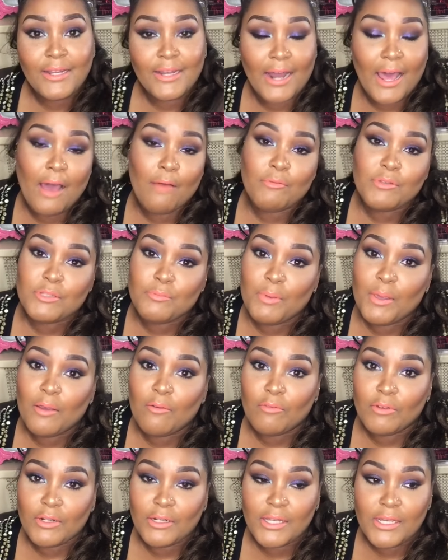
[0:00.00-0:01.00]
that I was
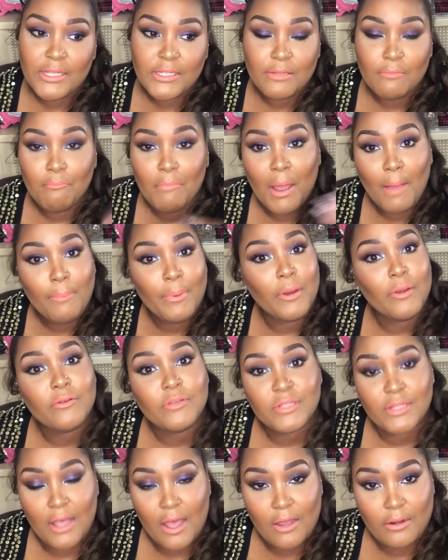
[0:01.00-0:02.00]
being released, my
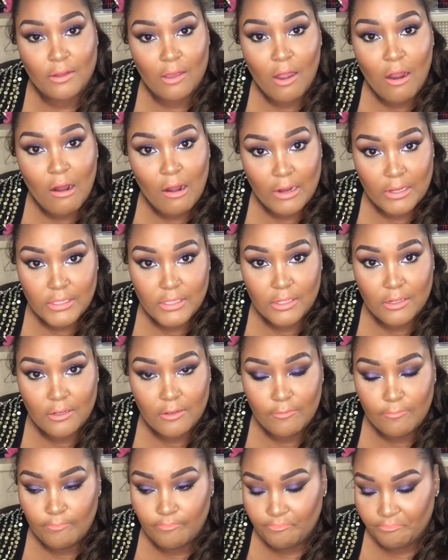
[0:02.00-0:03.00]
parents got in a car accident.